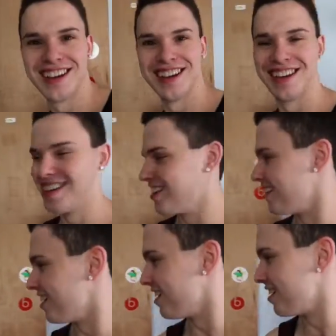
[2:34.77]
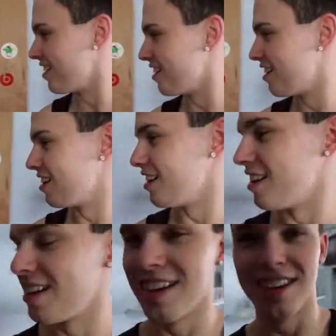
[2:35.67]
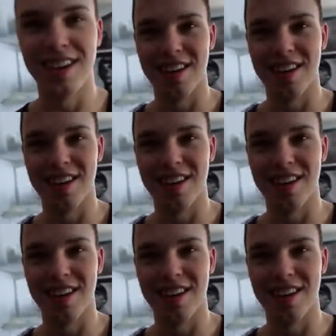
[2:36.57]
You come with me. I ain't going here to skip by